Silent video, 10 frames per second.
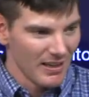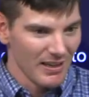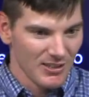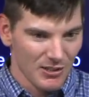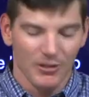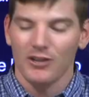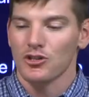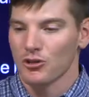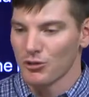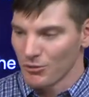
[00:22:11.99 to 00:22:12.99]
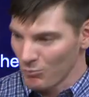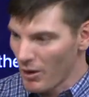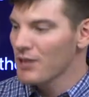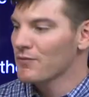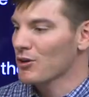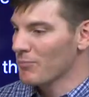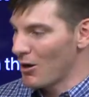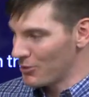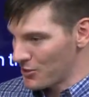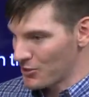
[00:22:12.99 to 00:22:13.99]
So there's one of your
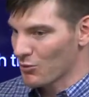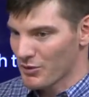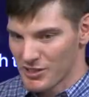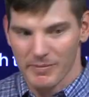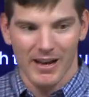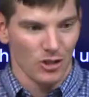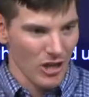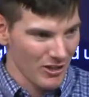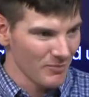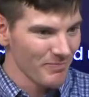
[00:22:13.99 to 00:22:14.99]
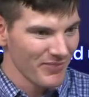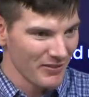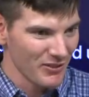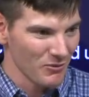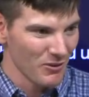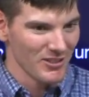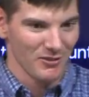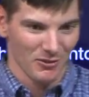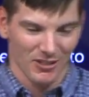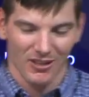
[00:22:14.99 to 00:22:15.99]
bonus stories about Shechem, if you want to
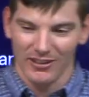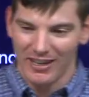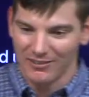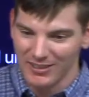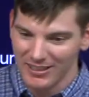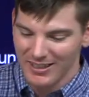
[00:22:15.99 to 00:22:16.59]
recall that one.